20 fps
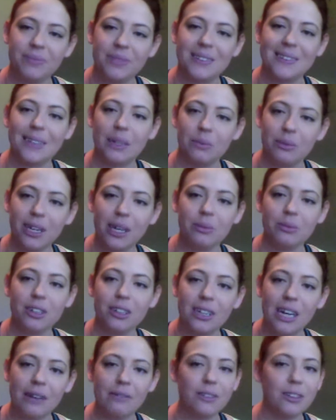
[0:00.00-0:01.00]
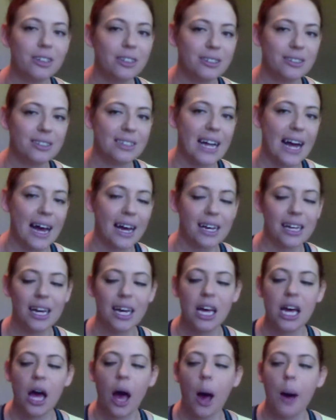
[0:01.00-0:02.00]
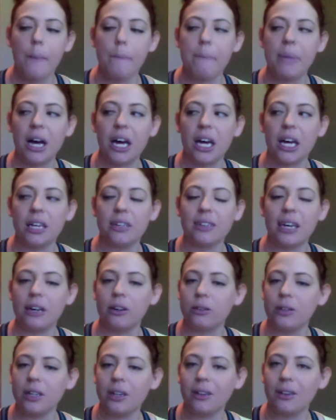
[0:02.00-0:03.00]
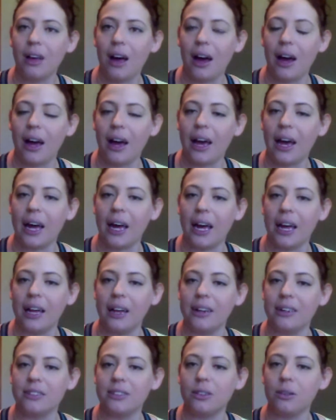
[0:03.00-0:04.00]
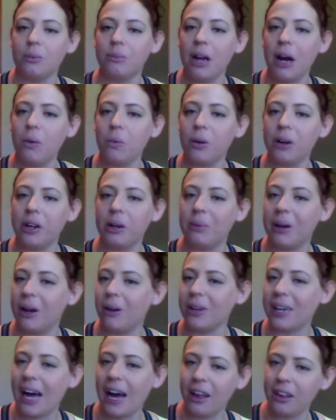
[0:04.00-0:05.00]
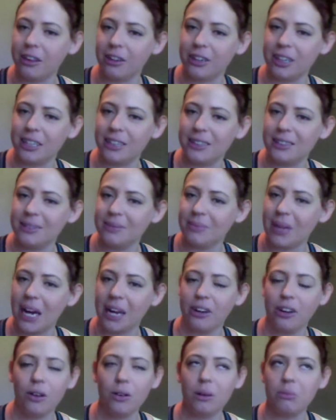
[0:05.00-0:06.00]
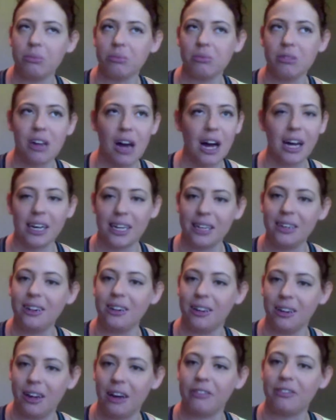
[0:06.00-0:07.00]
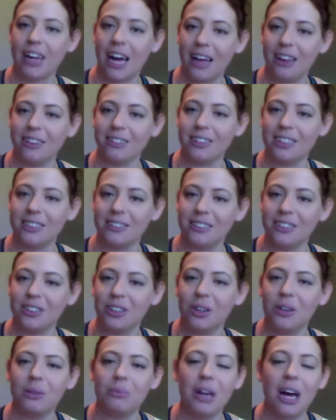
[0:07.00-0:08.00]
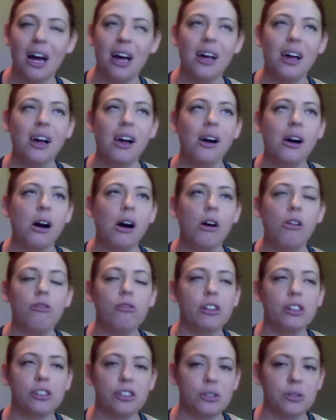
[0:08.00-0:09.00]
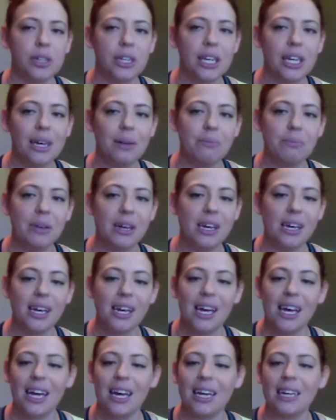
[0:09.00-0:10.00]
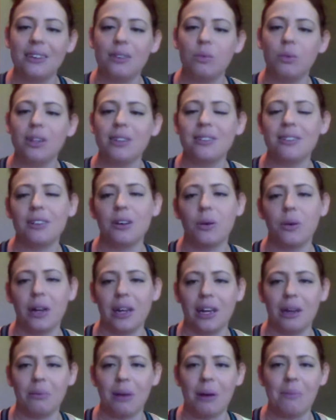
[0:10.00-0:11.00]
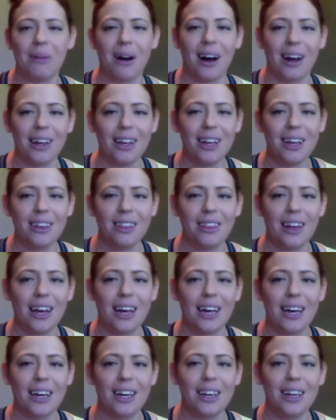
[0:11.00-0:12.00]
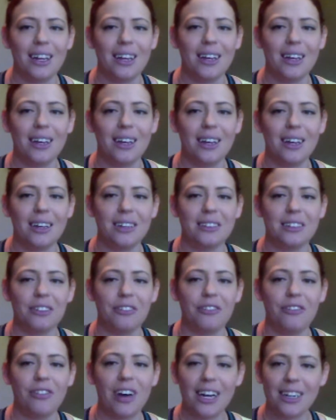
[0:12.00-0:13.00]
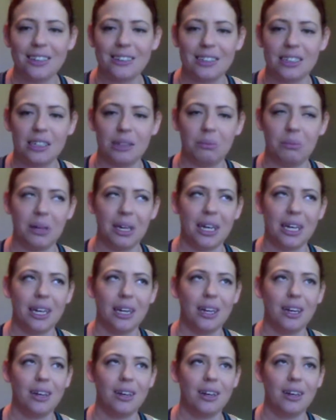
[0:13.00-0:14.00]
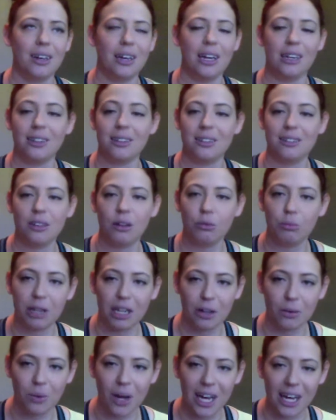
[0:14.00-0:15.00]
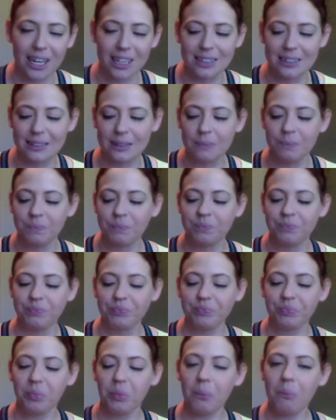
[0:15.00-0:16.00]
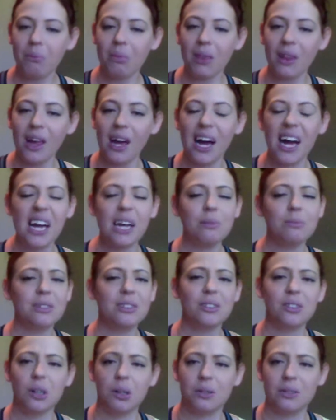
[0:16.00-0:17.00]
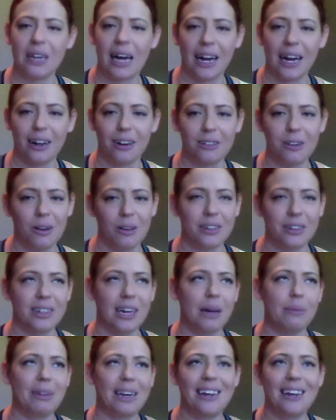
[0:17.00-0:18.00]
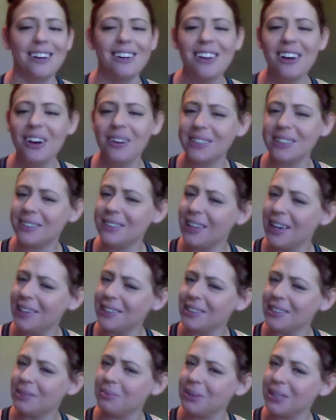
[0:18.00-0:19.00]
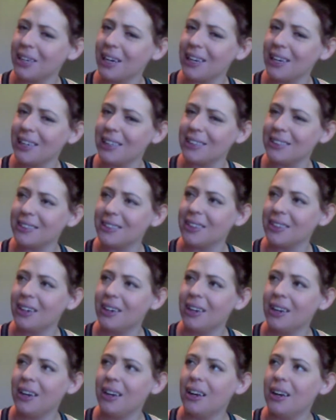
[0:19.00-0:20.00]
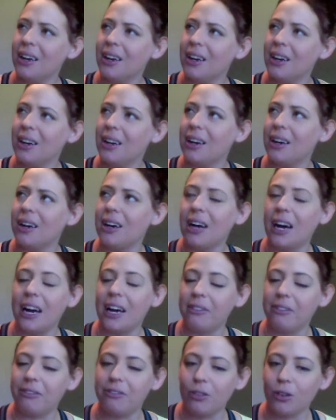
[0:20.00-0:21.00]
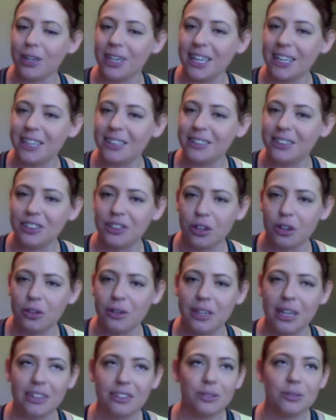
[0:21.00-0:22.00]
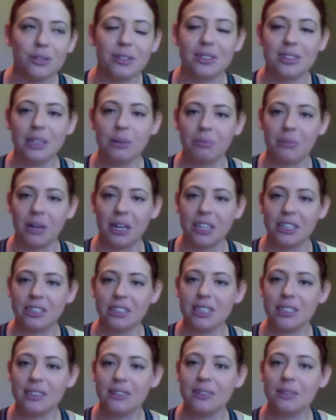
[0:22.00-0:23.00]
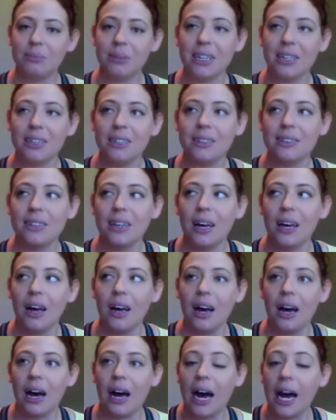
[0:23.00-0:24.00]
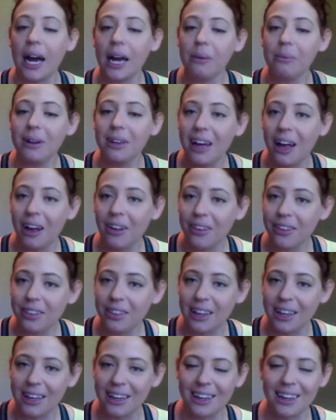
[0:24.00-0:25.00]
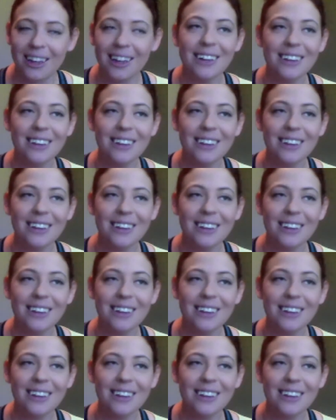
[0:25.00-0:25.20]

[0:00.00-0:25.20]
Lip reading: Sometimes I'll have a little snack, but I don't eat a lot, and so I'm not worried about calories. I know I'm not getting enough calories, I'm not overdoing it, but it's what's going in my body that is affecting me in so many ways. I'm so tired all the time, and I know it's not just because I have 4 kids, and I don't sleep much. It's because I'm unhealthy.